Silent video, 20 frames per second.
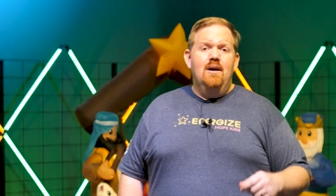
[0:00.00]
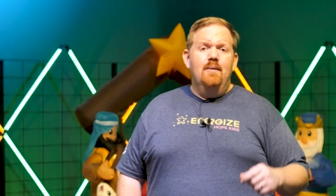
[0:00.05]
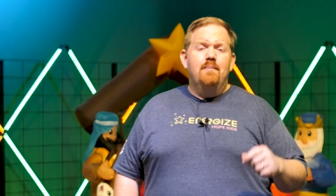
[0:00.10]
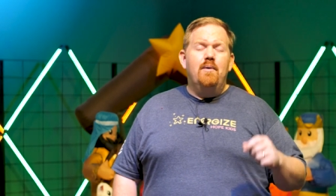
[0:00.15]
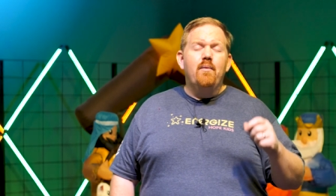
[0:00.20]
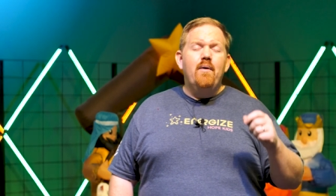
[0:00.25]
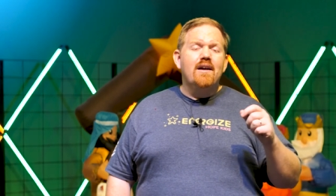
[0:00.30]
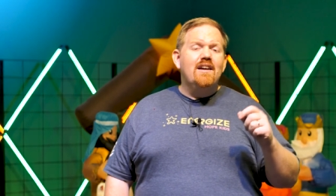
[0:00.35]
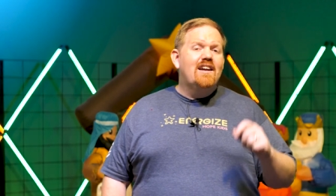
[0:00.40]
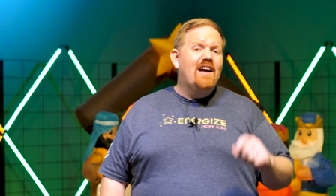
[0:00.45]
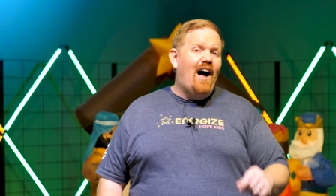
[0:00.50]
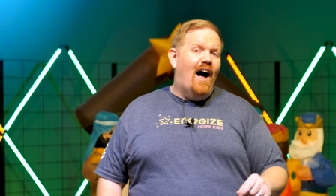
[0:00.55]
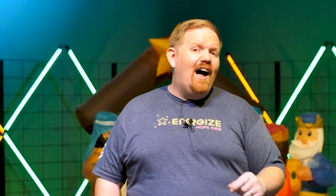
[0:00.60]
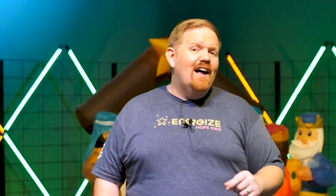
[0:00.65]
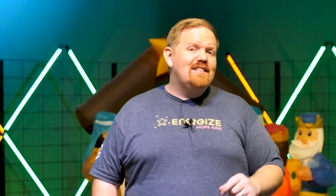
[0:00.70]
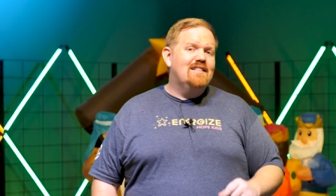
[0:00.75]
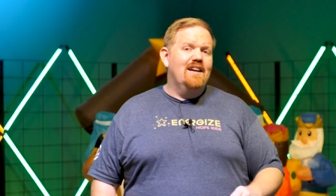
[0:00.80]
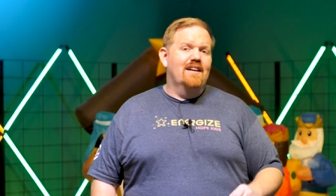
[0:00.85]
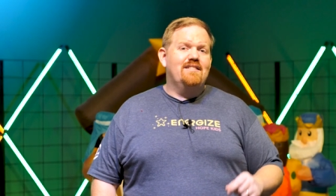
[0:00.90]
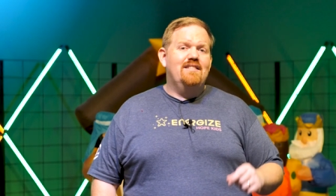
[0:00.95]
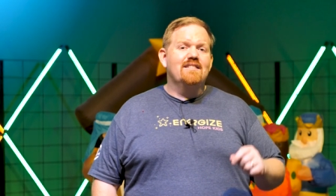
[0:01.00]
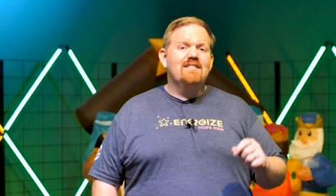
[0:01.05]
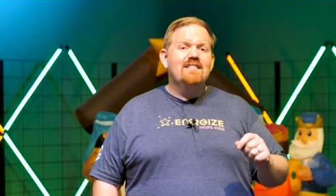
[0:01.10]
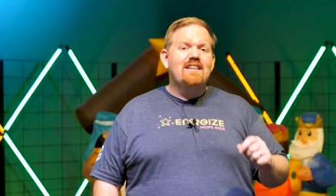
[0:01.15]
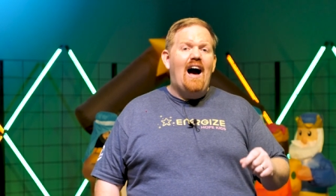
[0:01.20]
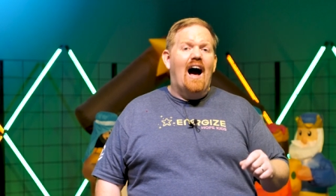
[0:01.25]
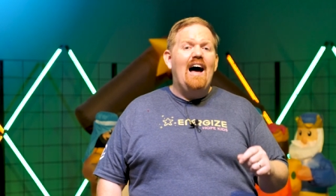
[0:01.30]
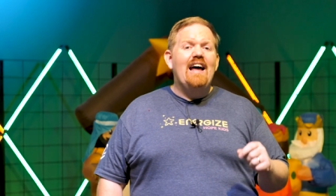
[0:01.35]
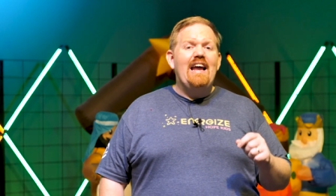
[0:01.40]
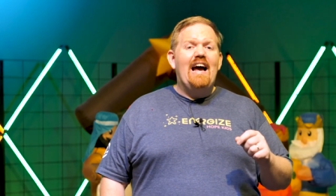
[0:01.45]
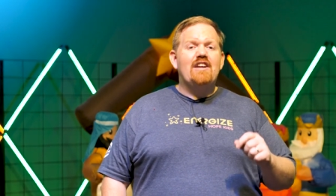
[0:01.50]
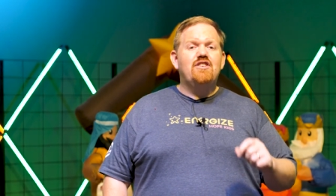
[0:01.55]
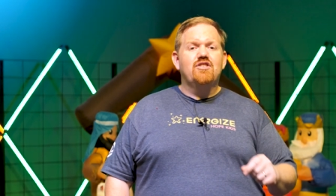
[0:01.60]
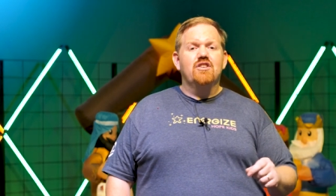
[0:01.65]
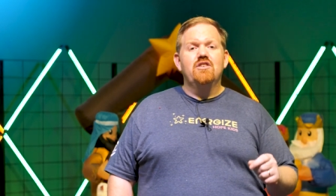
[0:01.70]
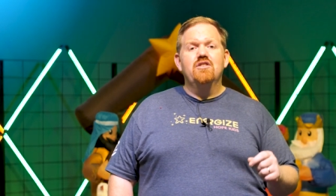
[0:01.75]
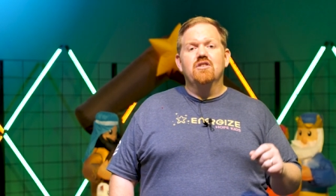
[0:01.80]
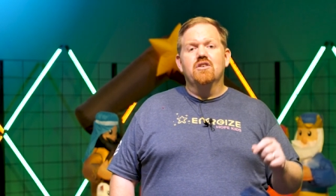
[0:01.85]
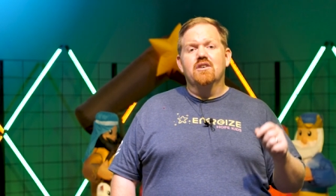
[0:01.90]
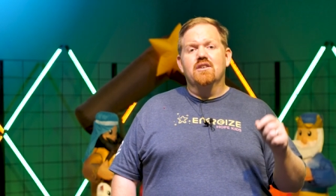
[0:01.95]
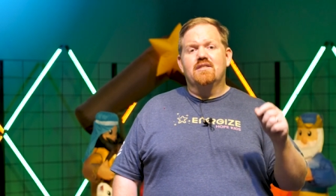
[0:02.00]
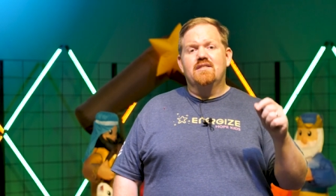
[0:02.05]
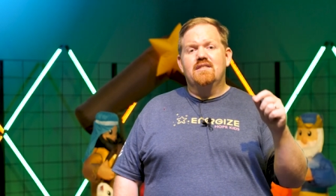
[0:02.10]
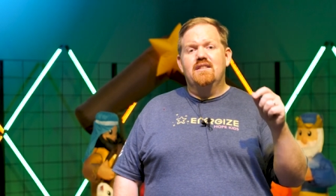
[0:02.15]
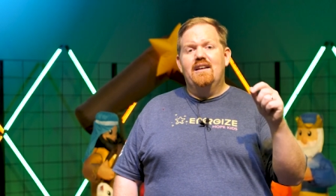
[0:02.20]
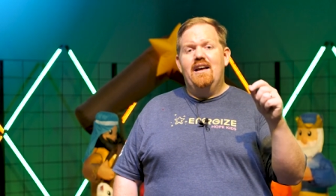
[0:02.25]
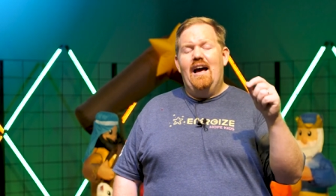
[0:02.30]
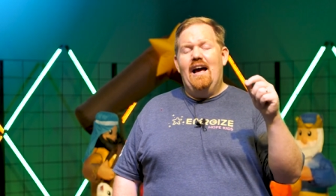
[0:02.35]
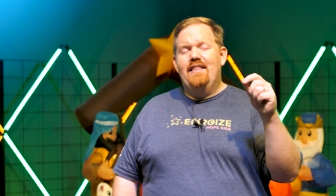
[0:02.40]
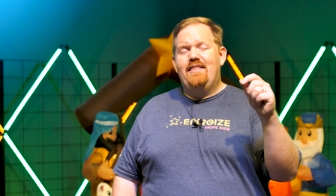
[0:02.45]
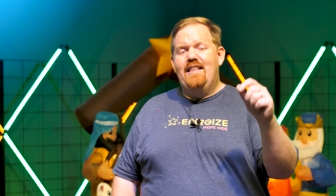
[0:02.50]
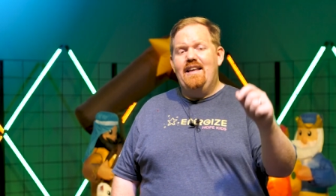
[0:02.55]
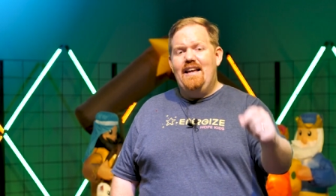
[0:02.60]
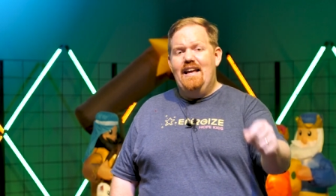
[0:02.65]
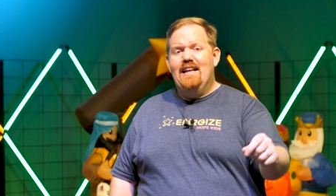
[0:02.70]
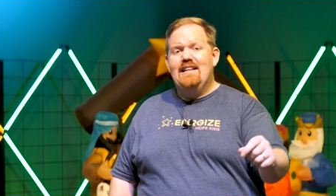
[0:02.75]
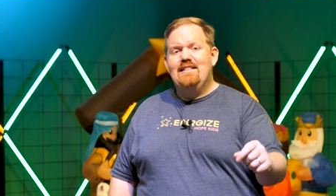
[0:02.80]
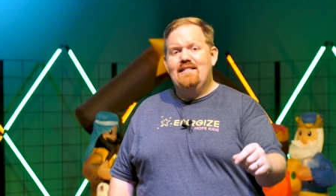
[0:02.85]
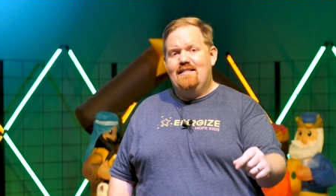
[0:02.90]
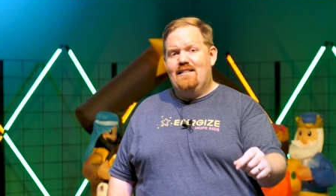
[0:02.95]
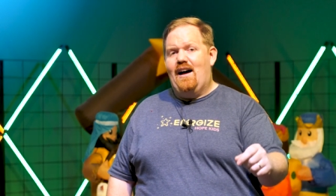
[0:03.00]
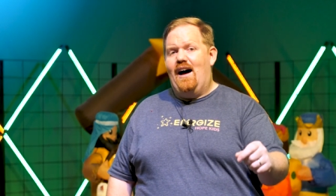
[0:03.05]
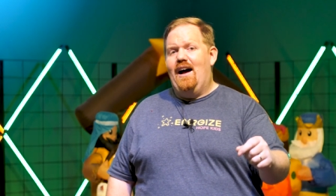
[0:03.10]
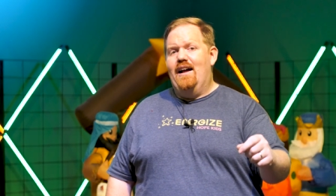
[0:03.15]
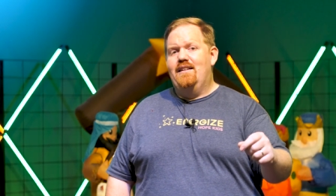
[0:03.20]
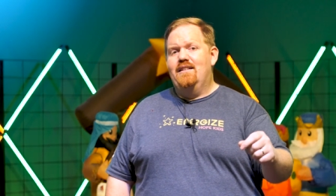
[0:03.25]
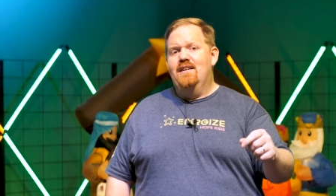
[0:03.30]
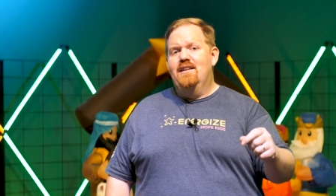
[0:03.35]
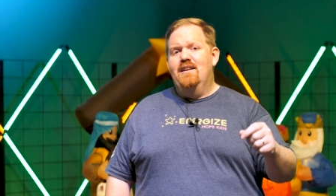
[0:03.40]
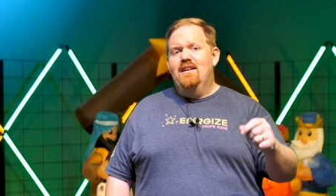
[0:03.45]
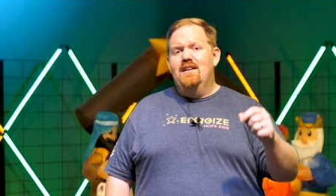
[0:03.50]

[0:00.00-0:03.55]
But what God does is God actually looks at the inside.